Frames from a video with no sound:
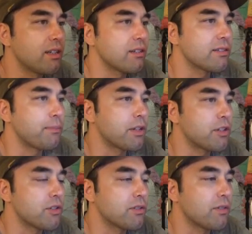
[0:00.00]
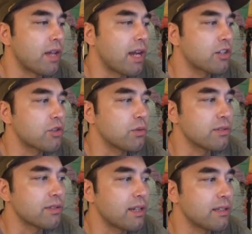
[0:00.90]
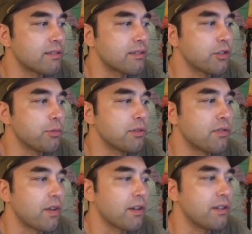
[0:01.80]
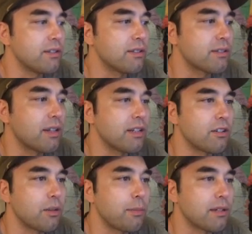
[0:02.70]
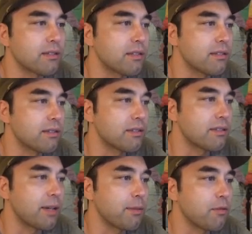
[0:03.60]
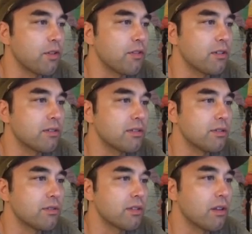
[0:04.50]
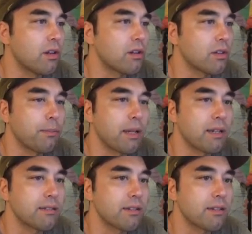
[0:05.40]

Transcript: here are some pictures of the actual site. This is Cooper's Ferry site near the banks. Of, this is the Salmon River, so it was along the banks